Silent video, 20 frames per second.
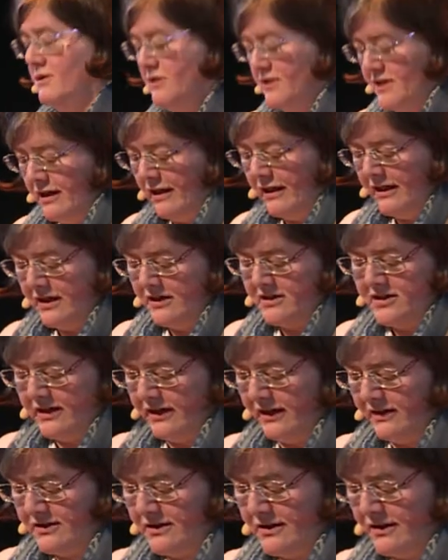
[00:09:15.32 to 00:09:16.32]

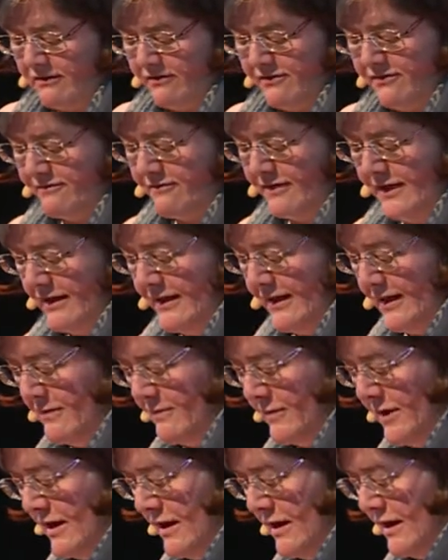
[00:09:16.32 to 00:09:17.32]
Challenging stuff,
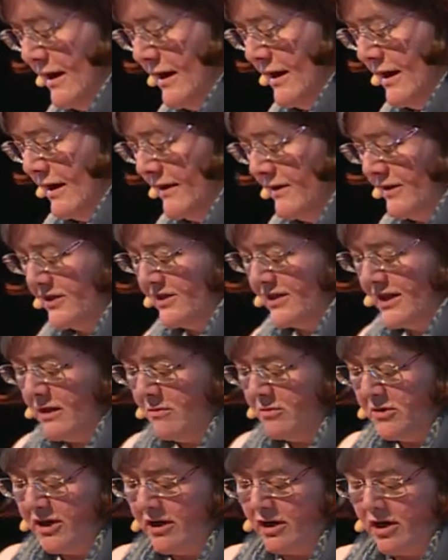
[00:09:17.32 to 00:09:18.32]
really. At the
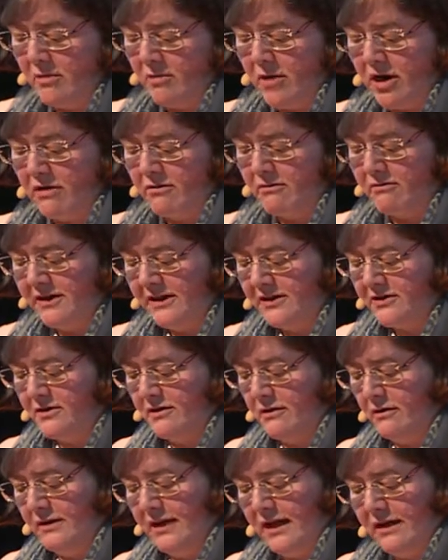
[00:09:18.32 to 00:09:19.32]
same time, our
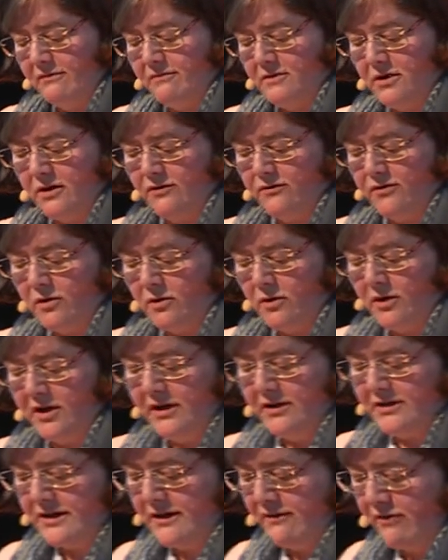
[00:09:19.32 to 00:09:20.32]
regional network for
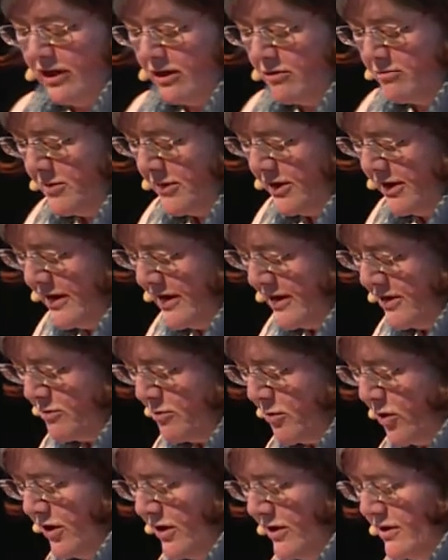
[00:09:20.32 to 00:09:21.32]
audience development
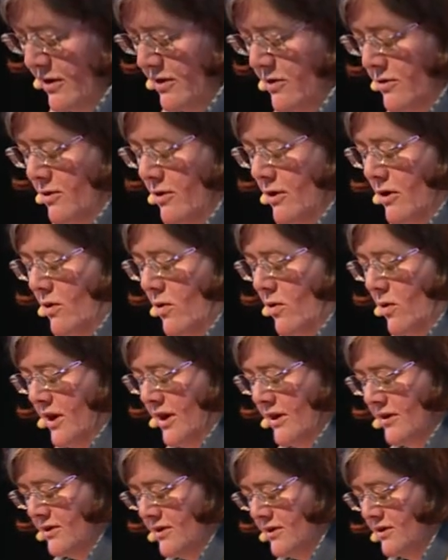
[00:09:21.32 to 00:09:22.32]
has pointed to young
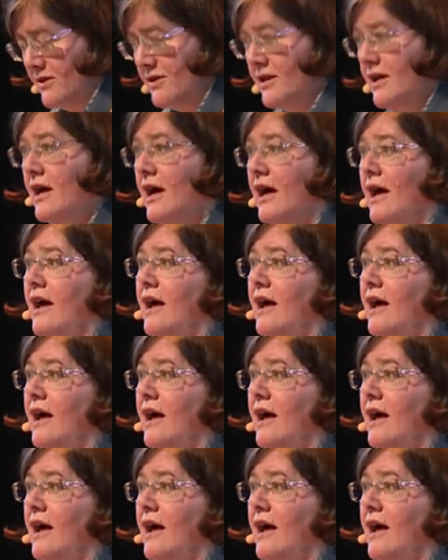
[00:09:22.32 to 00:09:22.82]
audiences